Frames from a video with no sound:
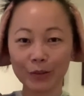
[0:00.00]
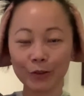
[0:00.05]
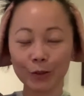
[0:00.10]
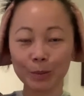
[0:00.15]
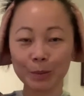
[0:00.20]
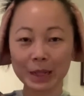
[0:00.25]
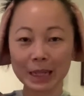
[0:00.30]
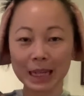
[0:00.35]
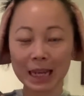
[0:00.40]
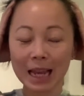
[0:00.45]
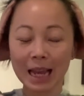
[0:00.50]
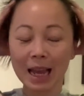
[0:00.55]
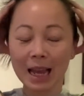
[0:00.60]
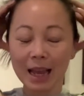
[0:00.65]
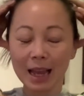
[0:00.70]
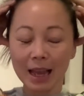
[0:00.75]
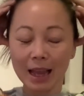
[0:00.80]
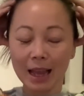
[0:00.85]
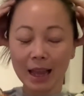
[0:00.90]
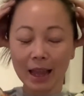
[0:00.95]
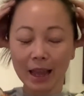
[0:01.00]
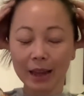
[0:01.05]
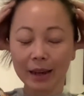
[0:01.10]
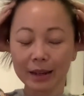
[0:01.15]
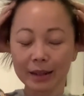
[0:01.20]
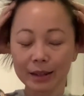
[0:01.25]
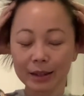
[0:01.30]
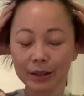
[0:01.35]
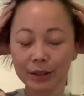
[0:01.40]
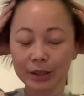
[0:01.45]
for me.
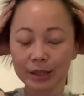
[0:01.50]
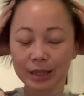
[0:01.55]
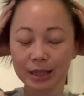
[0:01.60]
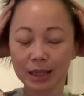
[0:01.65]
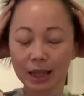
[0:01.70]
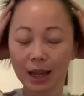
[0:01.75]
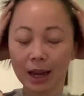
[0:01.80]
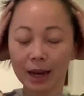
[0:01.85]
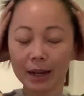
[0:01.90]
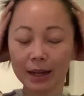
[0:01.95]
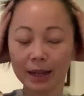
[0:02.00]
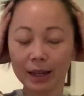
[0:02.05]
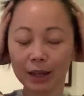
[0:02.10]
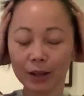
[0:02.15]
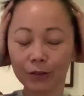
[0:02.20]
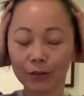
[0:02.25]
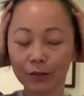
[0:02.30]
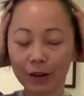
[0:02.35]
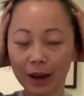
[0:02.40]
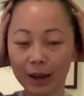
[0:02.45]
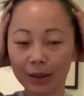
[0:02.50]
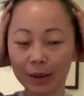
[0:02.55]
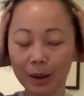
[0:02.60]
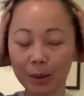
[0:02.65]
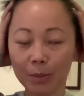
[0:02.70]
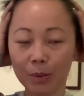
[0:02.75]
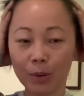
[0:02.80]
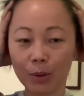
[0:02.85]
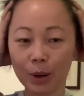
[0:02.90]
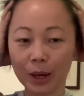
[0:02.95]
And you just slide in, find
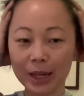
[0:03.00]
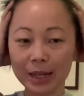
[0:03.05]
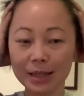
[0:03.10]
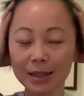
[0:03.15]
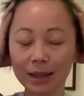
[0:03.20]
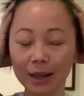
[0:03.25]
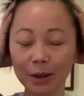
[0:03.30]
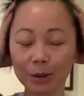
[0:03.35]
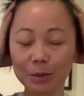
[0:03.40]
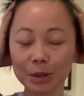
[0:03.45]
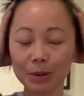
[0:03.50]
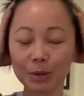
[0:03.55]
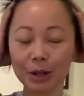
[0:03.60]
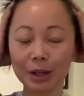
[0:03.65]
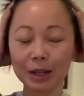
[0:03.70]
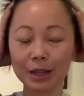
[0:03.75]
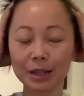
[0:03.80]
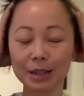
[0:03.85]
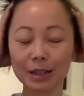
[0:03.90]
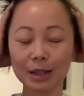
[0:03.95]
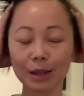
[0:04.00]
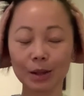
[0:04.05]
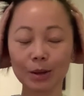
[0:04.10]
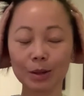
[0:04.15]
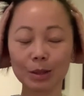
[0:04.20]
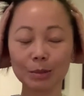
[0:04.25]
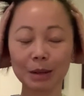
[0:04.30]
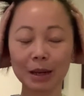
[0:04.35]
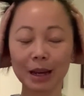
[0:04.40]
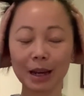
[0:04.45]
that point. I almost want to just
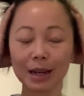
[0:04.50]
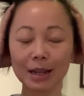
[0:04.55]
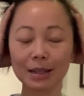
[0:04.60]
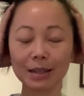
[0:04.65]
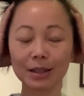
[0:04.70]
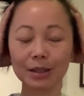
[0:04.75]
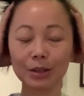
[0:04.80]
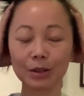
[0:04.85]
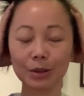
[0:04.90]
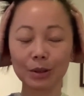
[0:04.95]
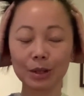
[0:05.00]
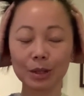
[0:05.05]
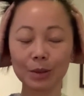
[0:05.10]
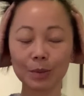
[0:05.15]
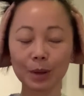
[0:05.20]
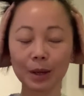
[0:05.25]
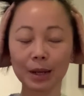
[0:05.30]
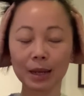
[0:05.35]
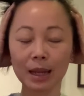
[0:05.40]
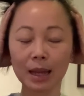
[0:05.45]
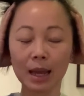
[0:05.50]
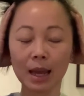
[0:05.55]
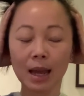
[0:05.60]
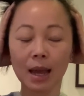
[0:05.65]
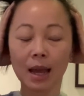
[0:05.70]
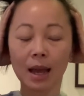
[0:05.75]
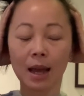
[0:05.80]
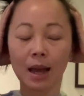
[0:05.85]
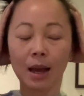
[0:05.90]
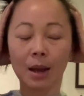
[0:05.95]
close my eyes and do this one.
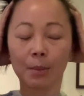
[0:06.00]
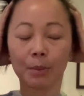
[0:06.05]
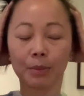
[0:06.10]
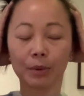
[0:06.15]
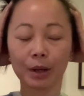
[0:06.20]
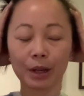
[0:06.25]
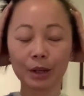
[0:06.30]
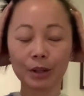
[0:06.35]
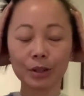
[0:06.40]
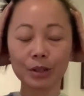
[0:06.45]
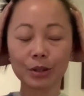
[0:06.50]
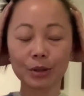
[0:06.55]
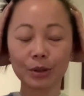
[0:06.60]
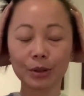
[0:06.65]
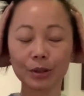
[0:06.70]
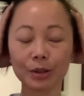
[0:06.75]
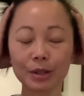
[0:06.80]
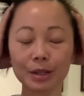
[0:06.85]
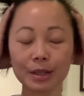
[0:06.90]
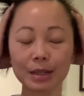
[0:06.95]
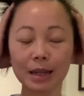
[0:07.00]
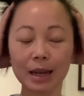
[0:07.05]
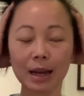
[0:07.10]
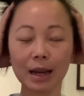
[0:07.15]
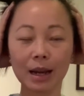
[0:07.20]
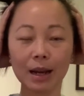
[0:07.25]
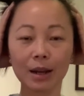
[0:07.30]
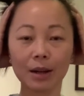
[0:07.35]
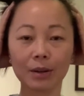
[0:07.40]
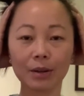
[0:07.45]
Bring your shoulders
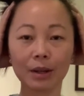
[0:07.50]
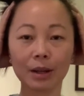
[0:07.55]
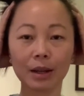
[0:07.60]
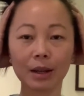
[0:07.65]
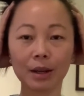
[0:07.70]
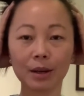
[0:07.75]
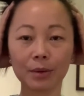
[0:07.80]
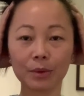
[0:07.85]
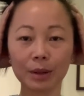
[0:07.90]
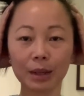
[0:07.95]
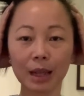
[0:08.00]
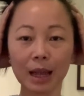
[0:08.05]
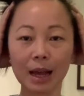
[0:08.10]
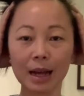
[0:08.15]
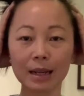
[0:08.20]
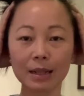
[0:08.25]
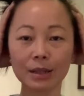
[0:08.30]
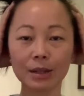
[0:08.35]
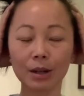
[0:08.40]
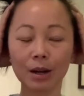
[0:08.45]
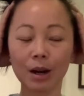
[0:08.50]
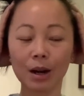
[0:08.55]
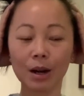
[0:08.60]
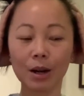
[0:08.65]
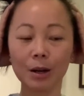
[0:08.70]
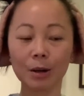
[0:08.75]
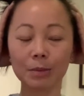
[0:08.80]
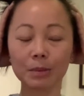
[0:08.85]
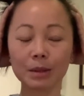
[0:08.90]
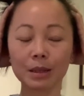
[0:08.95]
down, relax your
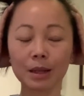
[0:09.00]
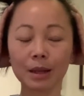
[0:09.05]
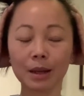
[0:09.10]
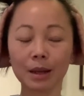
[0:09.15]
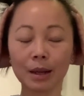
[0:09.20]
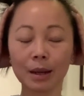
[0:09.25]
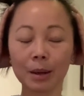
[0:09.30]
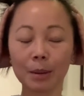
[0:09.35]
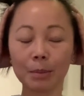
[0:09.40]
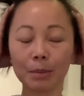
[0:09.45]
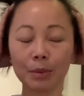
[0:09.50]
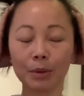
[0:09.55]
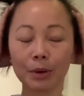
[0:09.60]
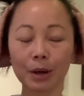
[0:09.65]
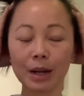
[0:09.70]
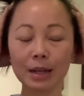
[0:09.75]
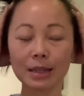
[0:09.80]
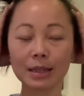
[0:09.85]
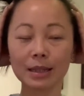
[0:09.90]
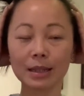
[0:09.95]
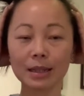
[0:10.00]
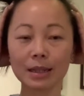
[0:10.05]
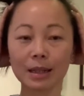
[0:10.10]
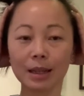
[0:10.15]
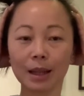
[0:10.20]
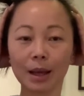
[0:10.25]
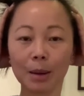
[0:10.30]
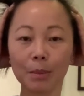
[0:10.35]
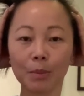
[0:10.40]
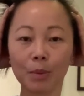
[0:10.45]
arms, press into
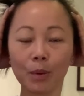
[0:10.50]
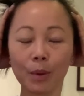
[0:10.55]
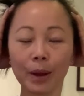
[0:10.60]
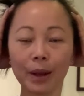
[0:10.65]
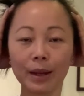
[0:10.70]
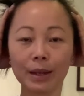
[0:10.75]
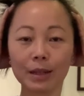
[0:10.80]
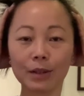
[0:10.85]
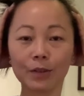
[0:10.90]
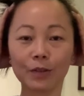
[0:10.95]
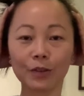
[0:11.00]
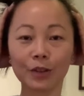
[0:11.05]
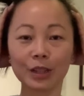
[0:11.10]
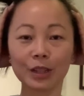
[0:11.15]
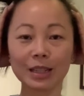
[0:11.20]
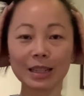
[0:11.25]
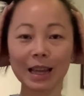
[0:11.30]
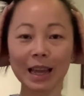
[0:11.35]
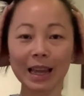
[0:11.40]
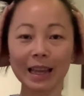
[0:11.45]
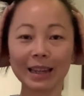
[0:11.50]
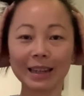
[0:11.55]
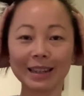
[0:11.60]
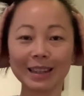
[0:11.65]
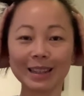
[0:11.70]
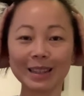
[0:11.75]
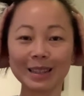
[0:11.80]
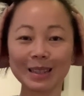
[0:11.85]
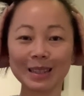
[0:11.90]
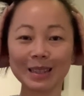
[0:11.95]
that point for
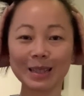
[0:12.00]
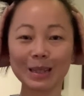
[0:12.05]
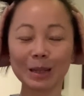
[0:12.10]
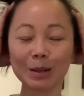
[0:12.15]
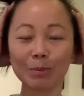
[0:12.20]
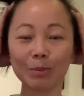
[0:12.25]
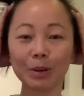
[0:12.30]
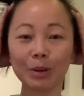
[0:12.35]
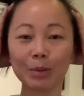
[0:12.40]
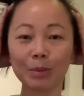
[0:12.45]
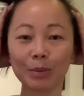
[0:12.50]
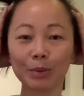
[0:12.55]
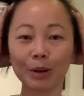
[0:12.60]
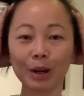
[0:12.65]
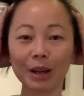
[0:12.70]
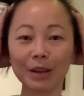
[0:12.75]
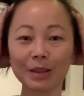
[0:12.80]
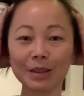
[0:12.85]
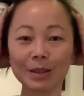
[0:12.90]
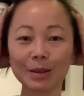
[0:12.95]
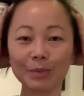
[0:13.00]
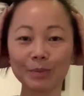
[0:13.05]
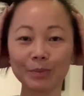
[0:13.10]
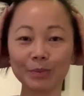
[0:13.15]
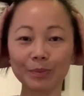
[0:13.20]
10 deep breaths.